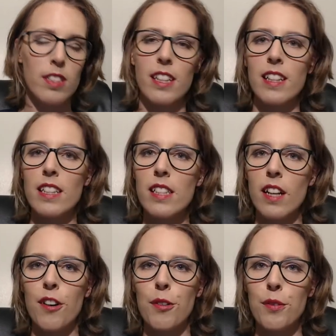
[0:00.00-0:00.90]
that tested
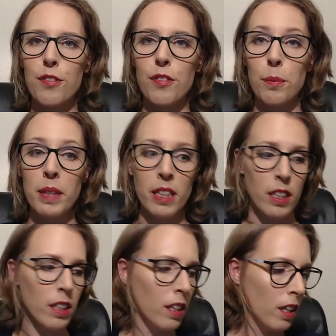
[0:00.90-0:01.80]
out for
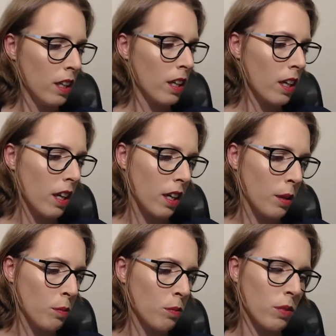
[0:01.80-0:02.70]
me.
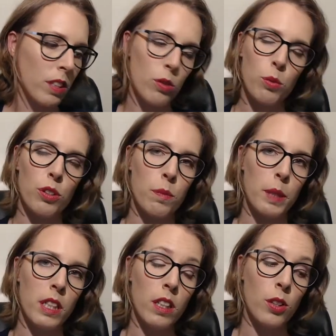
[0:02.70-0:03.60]
These words
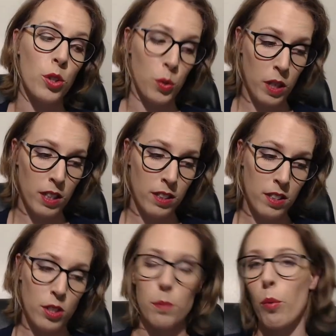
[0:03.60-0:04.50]
being
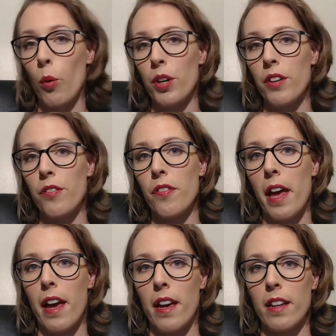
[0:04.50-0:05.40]
nuanced, supportive,
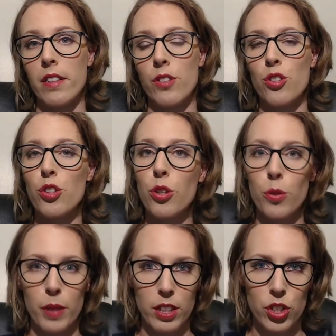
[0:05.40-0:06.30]
and
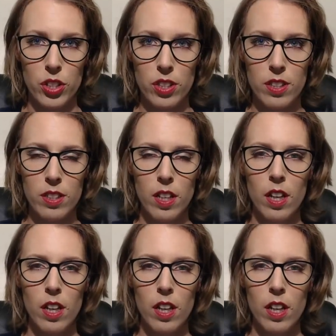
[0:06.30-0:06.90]
courageous.